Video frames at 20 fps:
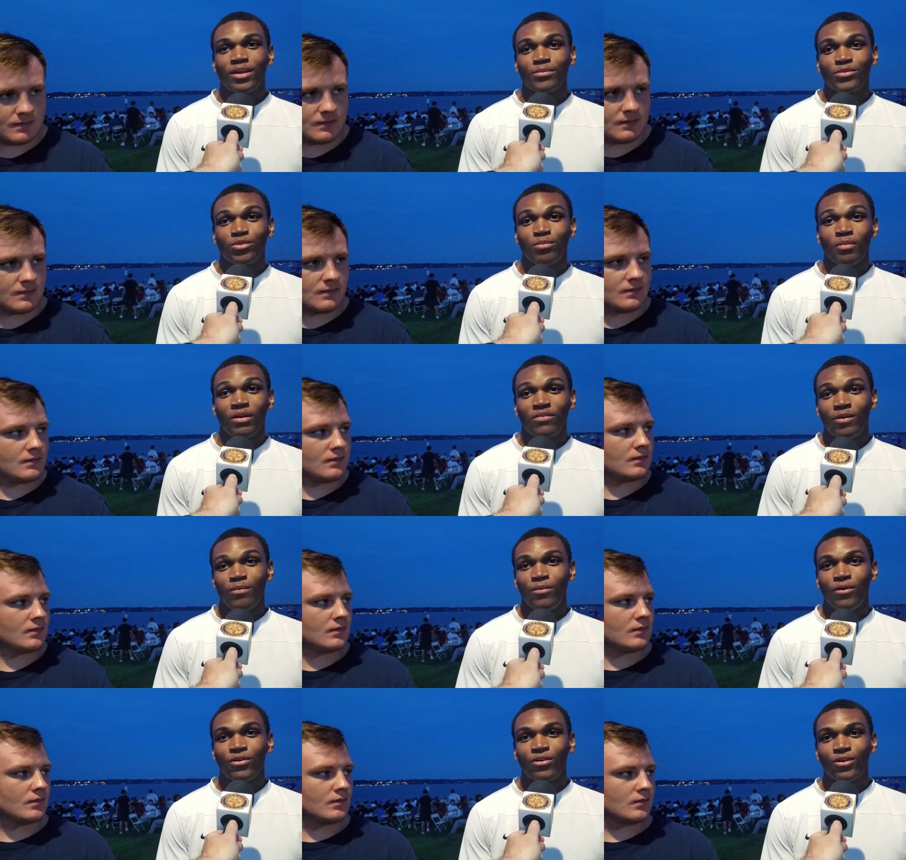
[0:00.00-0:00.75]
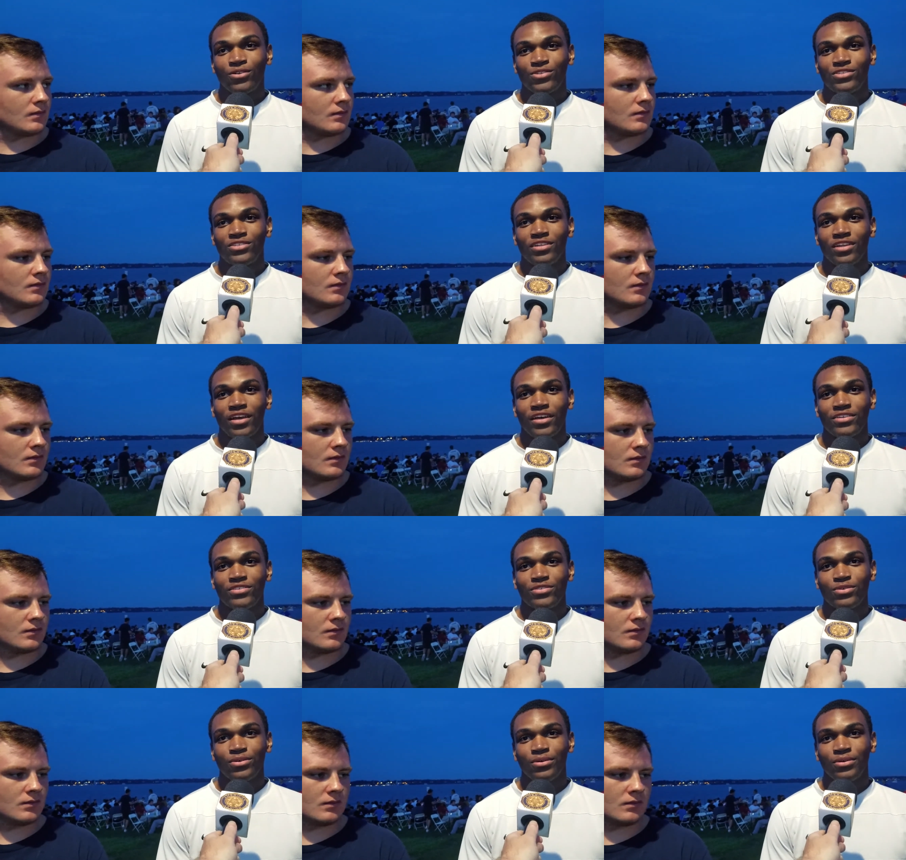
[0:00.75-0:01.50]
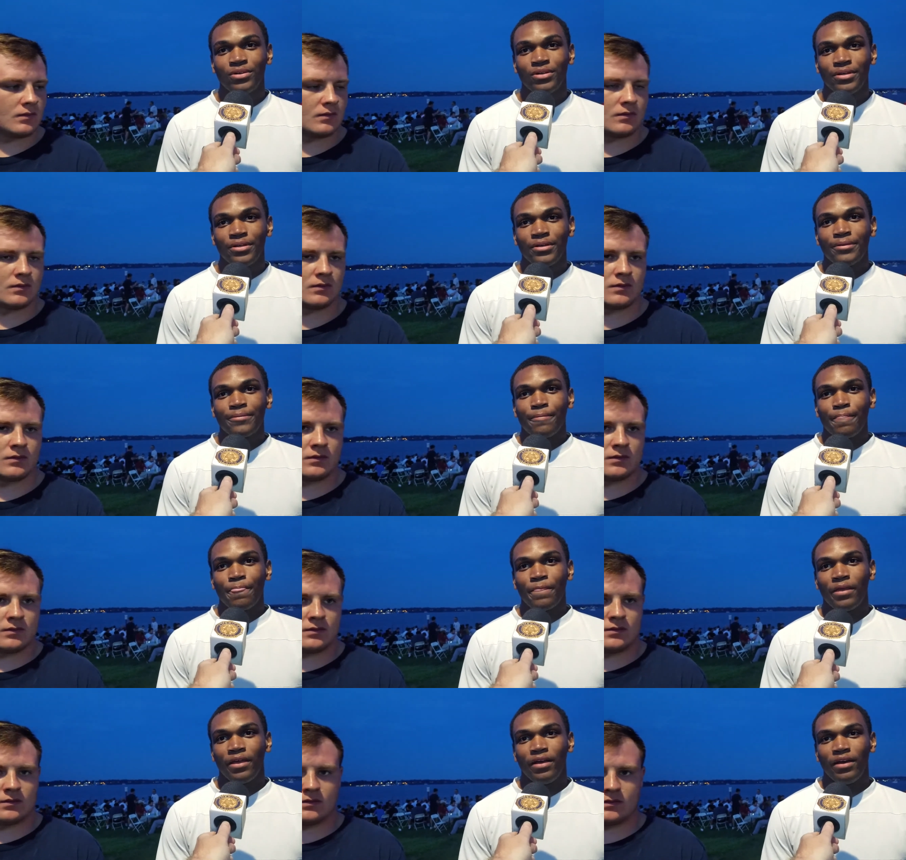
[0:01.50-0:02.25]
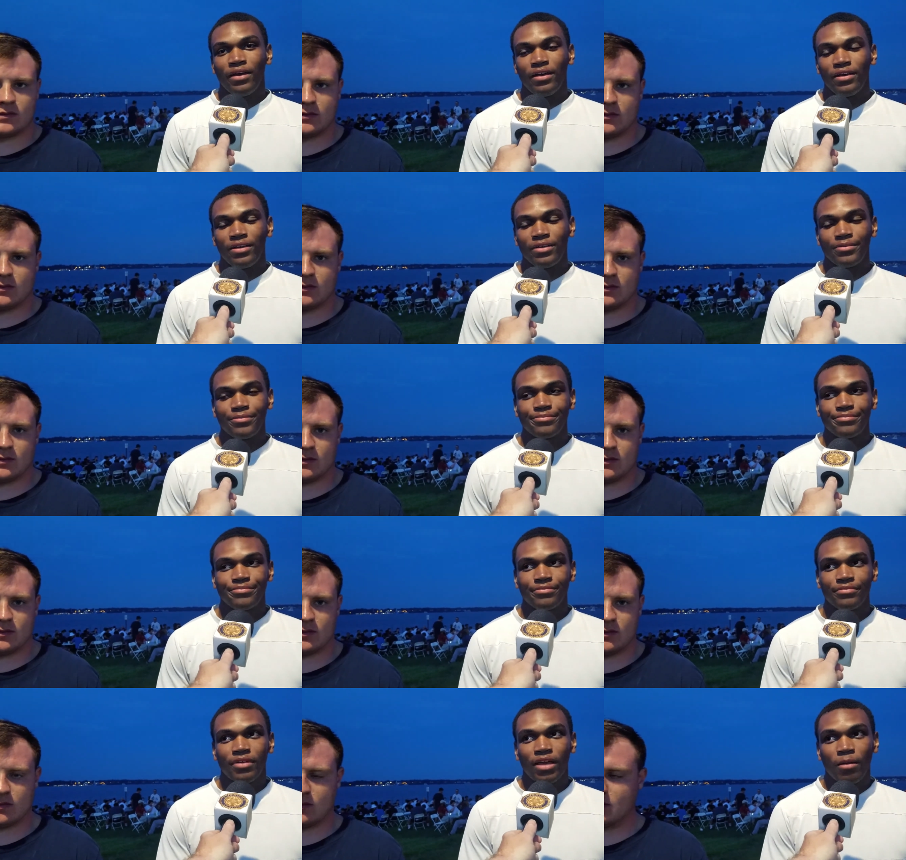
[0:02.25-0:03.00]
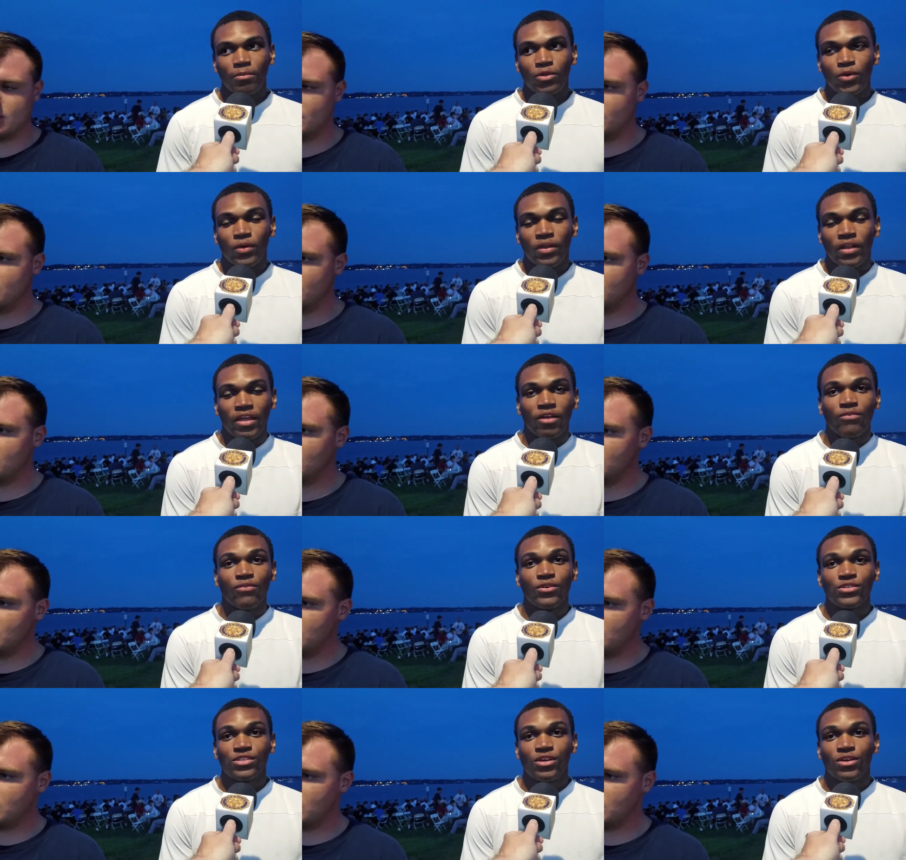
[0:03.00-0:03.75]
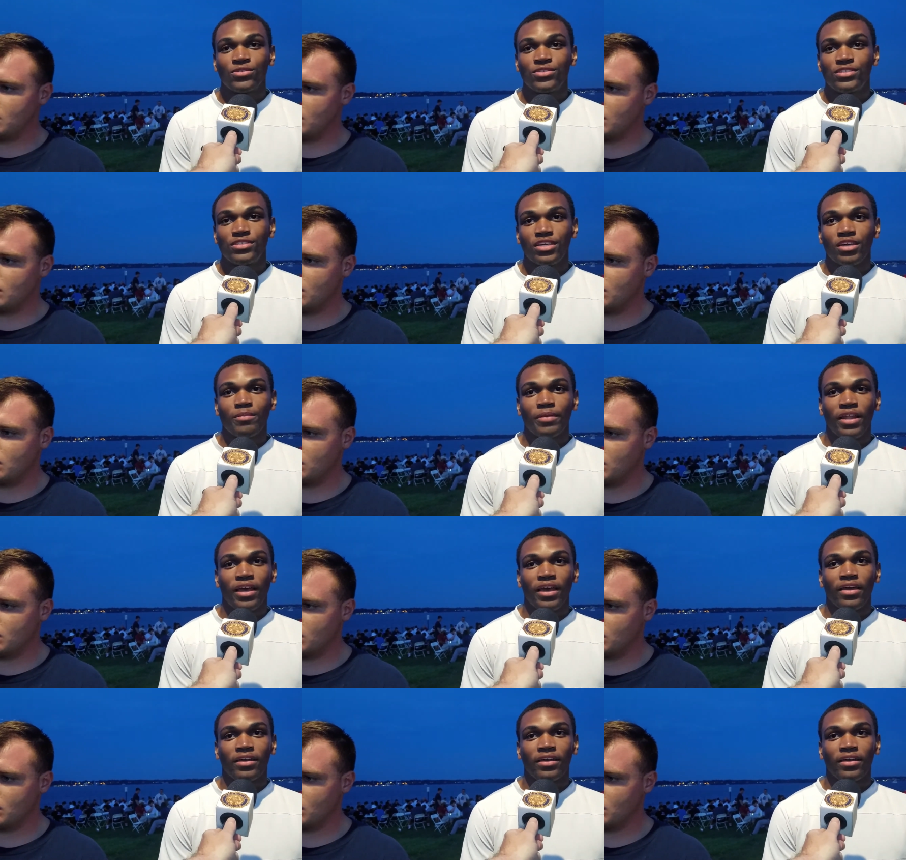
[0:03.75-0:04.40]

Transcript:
Speaker 1: through my football coaches in high school. Um, I'm doing Air Force ROTC at Manhattan